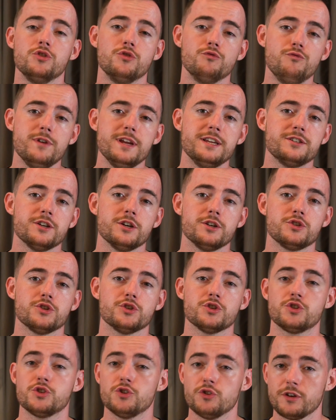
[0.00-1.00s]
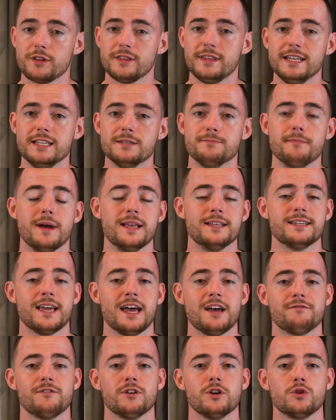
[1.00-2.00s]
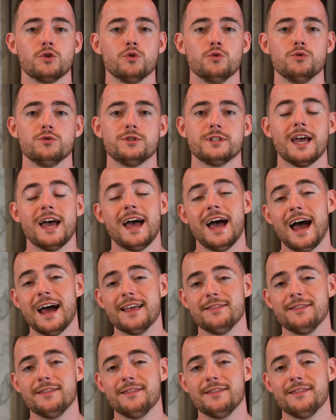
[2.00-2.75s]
the researchers took these men's hair follicles